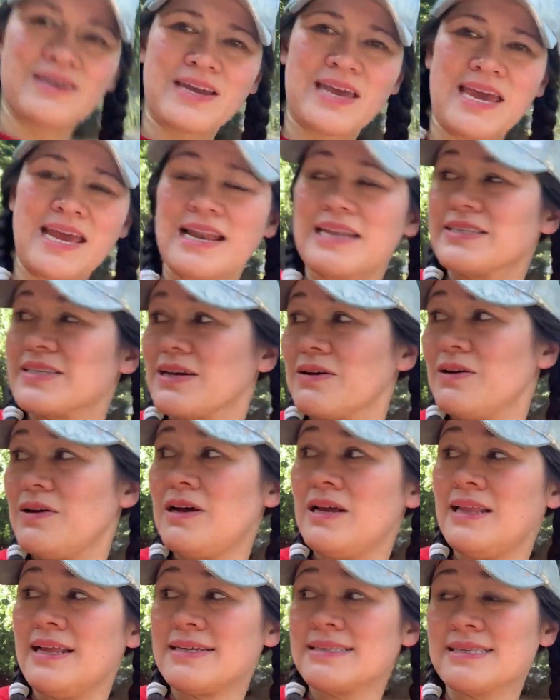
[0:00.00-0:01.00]
Okay, so
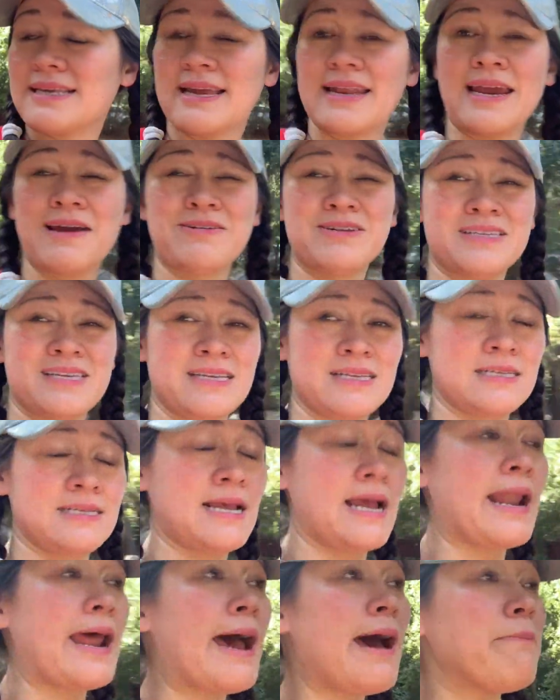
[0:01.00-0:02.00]
let's get everything
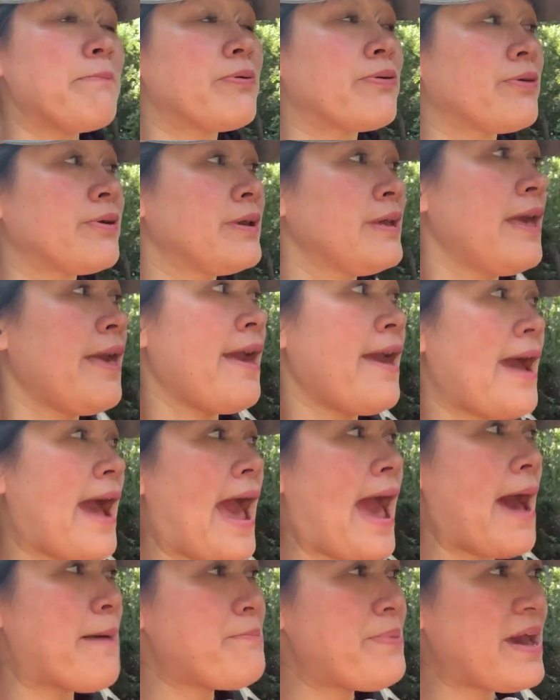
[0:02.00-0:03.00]
set up.
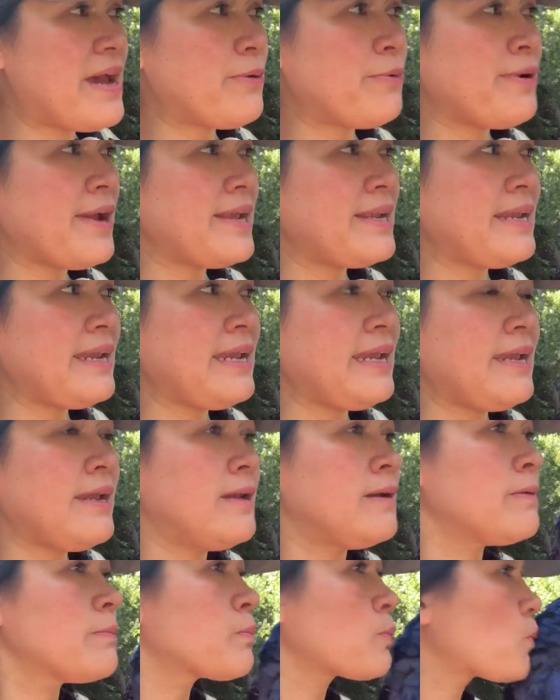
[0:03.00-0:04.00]
Air bed
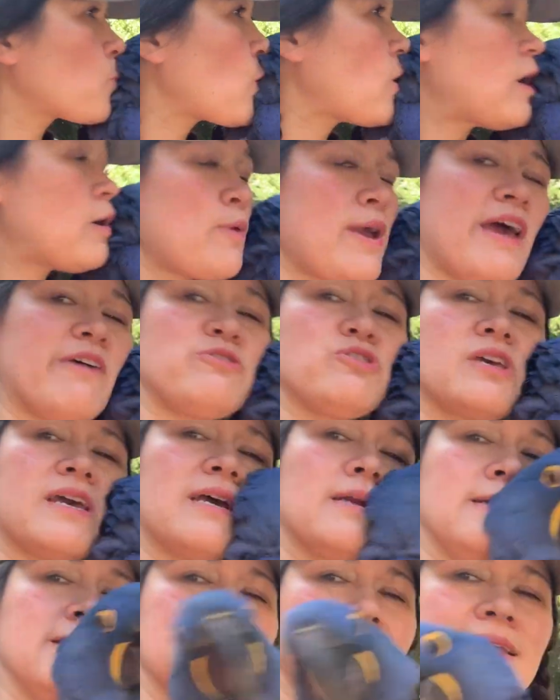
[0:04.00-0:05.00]
ready. Oh, we have to
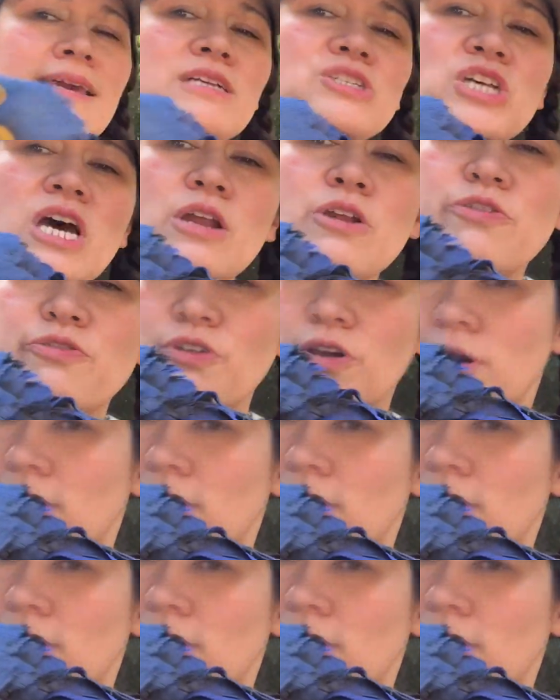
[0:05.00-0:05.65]
get his cage out of the